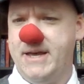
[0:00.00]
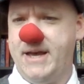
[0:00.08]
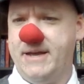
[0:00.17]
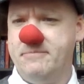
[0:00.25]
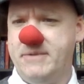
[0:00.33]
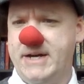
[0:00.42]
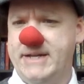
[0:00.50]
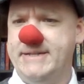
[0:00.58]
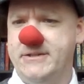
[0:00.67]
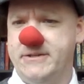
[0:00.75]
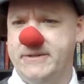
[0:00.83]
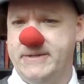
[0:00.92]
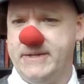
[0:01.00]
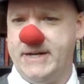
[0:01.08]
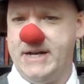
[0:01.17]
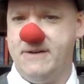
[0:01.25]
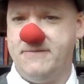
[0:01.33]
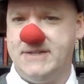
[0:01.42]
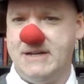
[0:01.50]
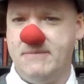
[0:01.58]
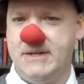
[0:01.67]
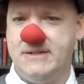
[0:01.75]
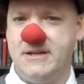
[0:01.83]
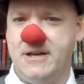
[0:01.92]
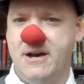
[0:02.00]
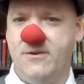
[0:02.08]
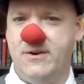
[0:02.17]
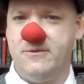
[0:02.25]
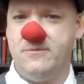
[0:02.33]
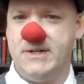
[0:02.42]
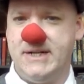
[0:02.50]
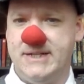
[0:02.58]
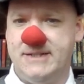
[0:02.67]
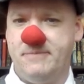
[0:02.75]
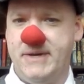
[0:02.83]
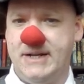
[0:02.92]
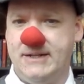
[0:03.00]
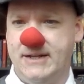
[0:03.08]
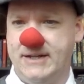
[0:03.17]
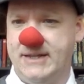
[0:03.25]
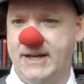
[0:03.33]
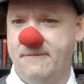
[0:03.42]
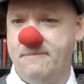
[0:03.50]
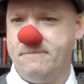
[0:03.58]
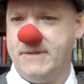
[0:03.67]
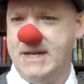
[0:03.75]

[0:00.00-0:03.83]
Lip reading: "And mind you, I have something to go on when I speak like that.